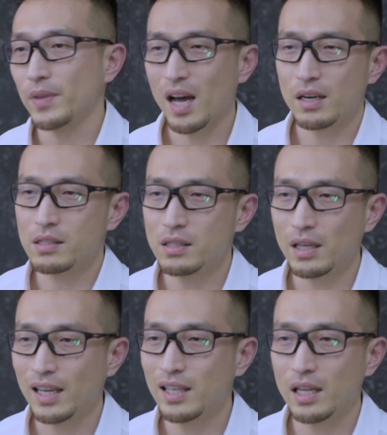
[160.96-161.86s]

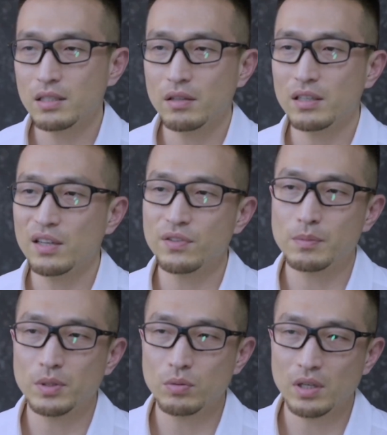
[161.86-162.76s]
Honestly, I can't tell the difference
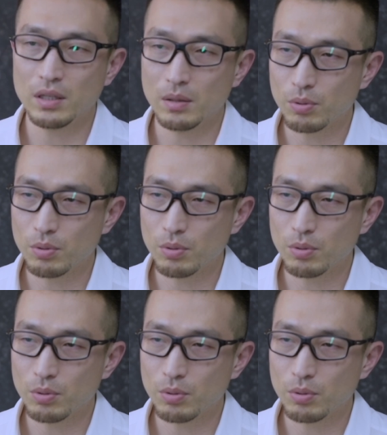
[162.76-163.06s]
between the